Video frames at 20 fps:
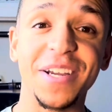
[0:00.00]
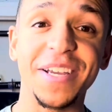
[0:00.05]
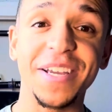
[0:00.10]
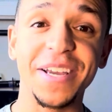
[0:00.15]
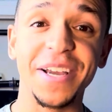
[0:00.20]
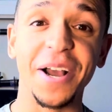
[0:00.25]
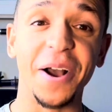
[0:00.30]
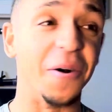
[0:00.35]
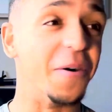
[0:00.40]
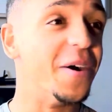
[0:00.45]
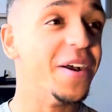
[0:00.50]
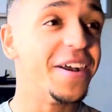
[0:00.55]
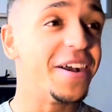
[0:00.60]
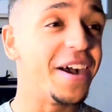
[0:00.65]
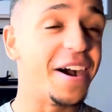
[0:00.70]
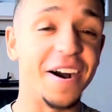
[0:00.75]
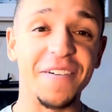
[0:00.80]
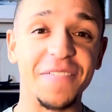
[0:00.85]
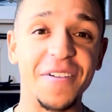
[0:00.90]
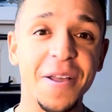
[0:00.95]
ego
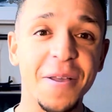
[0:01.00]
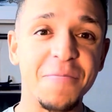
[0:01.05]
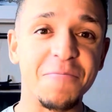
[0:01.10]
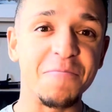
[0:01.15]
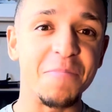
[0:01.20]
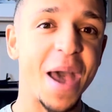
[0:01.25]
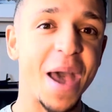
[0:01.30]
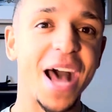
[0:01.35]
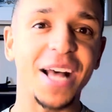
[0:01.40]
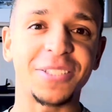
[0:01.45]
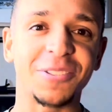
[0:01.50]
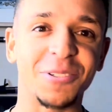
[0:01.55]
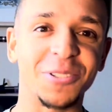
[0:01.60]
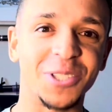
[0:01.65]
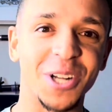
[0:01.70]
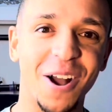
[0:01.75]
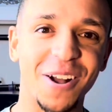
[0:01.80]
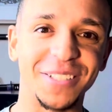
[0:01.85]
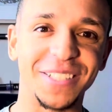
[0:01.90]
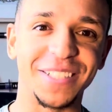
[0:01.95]
of Master
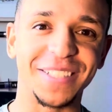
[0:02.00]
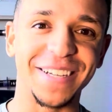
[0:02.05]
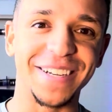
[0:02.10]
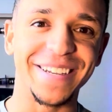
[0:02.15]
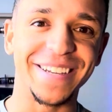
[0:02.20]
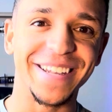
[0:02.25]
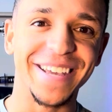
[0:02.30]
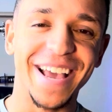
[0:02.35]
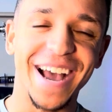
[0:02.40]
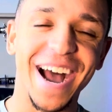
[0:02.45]
Johnson.